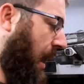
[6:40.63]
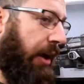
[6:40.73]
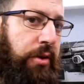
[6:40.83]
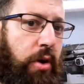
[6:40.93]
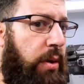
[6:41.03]

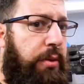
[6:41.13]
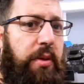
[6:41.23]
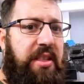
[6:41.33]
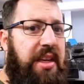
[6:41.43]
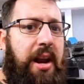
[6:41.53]
As you're going through
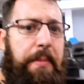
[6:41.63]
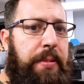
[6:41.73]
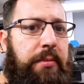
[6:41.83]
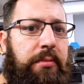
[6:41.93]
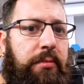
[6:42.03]
the
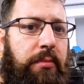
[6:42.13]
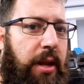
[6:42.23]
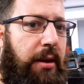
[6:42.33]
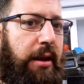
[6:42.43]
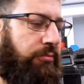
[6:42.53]
setup,
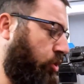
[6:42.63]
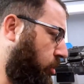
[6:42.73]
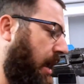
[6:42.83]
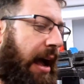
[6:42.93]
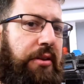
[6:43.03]
it
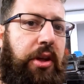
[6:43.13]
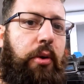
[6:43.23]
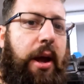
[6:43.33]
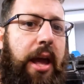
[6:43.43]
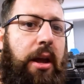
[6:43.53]
should ask
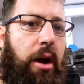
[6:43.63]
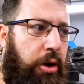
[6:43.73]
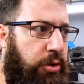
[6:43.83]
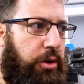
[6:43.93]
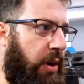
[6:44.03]
you, hey,
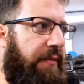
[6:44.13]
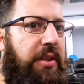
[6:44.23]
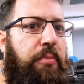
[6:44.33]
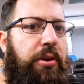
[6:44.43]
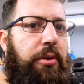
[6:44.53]
do you have
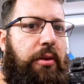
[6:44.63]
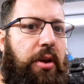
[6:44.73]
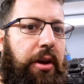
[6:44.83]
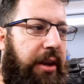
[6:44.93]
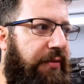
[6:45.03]
this printer
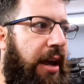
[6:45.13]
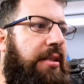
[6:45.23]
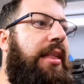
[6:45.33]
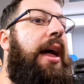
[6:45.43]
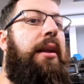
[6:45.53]
installed? If
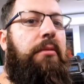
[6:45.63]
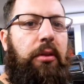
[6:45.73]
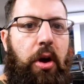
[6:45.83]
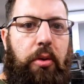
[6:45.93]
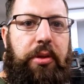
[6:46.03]
yes,
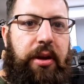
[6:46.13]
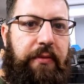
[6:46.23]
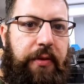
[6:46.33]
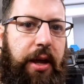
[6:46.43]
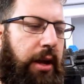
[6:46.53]
then load the
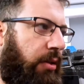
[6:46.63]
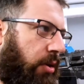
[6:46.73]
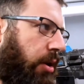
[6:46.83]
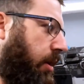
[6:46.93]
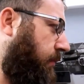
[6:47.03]
config,
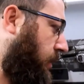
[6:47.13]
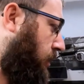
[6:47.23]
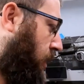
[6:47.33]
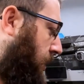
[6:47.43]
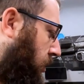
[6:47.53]
install the
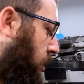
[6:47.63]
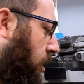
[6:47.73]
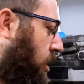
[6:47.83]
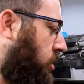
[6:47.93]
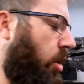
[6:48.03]
config, whatever.
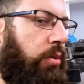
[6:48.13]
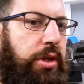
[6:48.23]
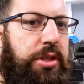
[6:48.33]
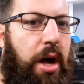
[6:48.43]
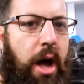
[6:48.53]
Don't
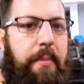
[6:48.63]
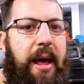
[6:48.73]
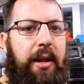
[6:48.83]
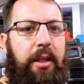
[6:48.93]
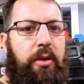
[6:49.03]
just
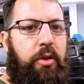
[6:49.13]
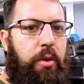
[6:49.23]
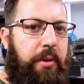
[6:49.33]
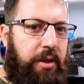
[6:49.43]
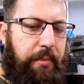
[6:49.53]
automatically
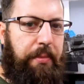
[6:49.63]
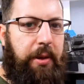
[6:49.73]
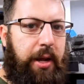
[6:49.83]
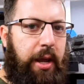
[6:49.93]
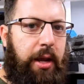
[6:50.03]
assume it's going to be
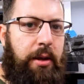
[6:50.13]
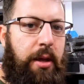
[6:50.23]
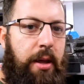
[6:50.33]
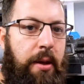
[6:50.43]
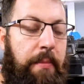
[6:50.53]
plugging in,
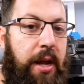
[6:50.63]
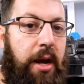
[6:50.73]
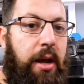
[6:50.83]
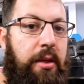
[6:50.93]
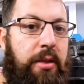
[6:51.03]

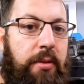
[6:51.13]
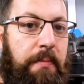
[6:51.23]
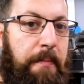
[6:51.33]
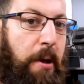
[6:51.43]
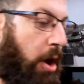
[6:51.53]
because
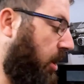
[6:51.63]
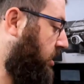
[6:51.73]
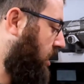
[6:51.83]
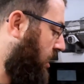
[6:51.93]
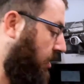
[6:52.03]
all
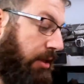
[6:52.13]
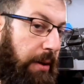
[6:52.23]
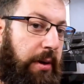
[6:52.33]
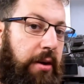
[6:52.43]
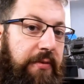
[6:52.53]
it takes is
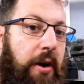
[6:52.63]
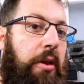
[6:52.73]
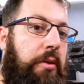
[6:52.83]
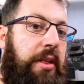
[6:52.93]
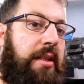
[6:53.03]
somebody to
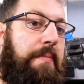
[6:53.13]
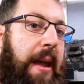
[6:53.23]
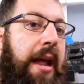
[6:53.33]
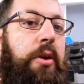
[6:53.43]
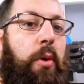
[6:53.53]
follow this
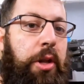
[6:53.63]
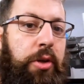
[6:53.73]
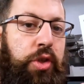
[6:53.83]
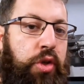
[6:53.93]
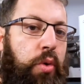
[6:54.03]
manual
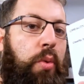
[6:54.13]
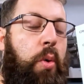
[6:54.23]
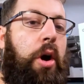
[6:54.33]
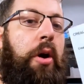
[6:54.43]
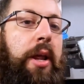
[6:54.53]
to the
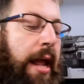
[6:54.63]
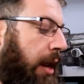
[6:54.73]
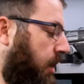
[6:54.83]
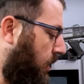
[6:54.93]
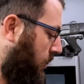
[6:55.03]
word,
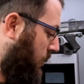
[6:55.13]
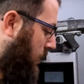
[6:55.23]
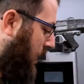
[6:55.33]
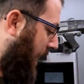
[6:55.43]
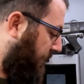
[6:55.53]
and
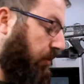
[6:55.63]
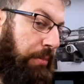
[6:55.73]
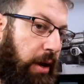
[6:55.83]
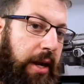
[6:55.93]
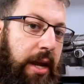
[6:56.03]
after
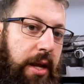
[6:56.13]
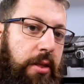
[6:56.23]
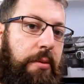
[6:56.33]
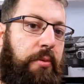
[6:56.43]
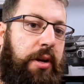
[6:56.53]
plugging
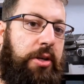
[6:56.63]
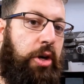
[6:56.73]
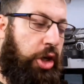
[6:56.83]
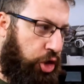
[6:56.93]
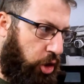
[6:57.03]
in their
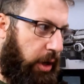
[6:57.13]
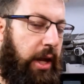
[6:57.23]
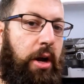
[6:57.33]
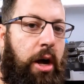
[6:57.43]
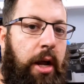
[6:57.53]
printer and
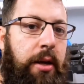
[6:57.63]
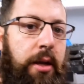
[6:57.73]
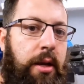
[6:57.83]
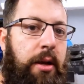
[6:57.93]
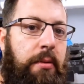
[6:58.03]
turning it on,
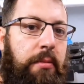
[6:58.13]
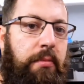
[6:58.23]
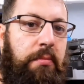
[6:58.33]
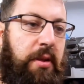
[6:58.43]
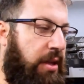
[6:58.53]

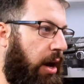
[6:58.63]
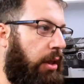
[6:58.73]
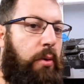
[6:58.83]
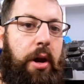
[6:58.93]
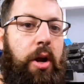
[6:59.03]

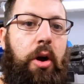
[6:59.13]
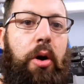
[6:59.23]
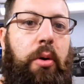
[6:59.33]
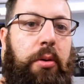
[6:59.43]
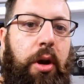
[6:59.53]
deciding they want to
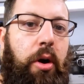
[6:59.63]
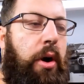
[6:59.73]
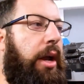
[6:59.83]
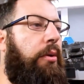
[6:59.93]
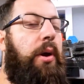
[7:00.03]
go, you know,
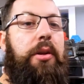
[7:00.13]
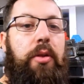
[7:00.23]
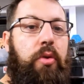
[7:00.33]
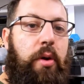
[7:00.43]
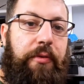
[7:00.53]
oh, I got to run to
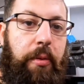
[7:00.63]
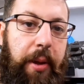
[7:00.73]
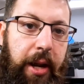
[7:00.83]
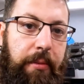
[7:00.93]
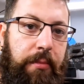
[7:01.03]
the store for a
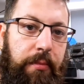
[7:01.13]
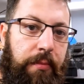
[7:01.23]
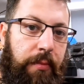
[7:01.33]
minute,